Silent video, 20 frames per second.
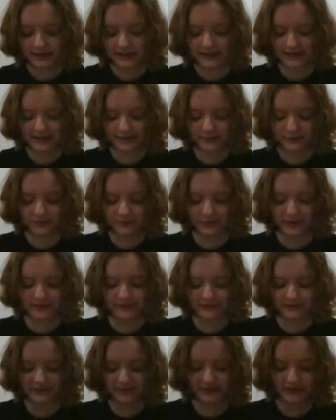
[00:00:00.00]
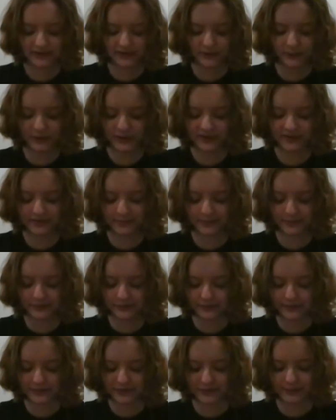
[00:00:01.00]
Then it was winter. The winds
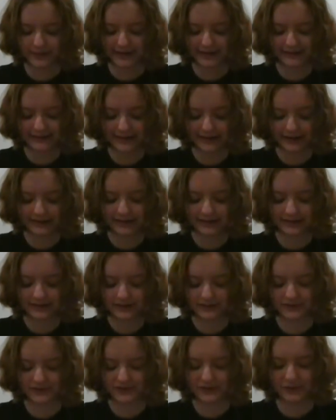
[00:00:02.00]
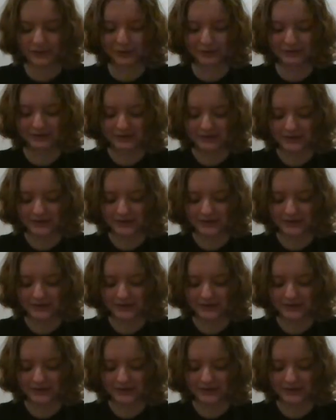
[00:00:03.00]
blew this way and that. It snowed.